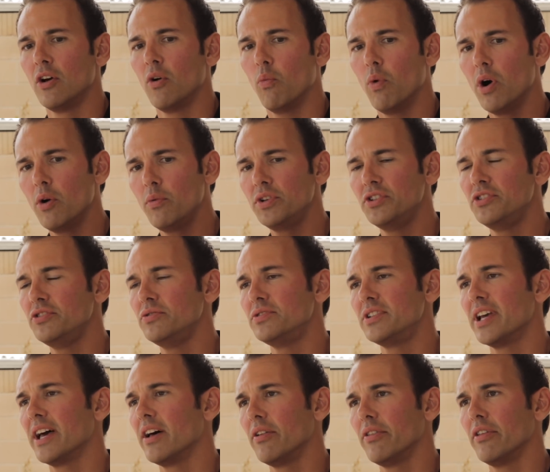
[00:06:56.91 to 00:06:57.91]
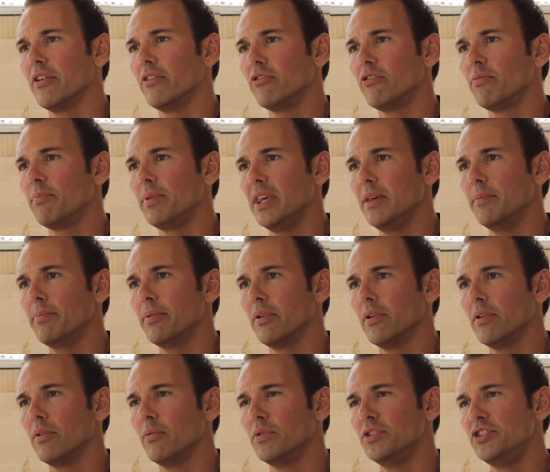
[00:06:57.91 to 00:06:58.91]
What would you tell those
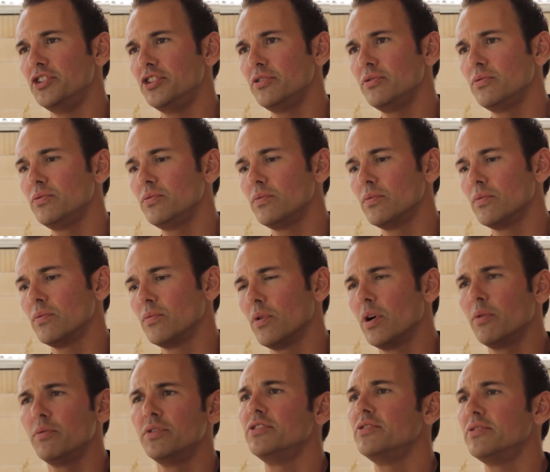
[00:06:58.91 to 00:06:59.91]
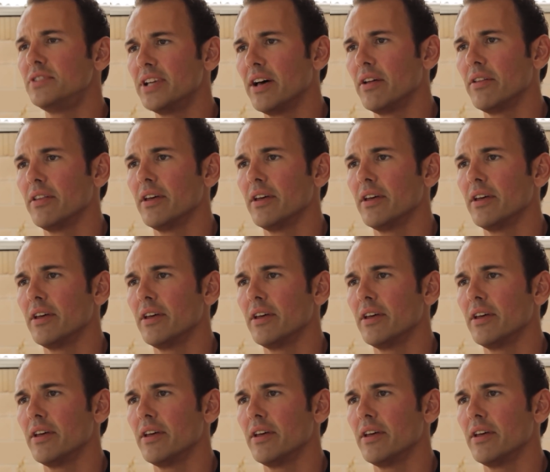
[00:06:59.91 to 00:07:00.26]
people? What would you tell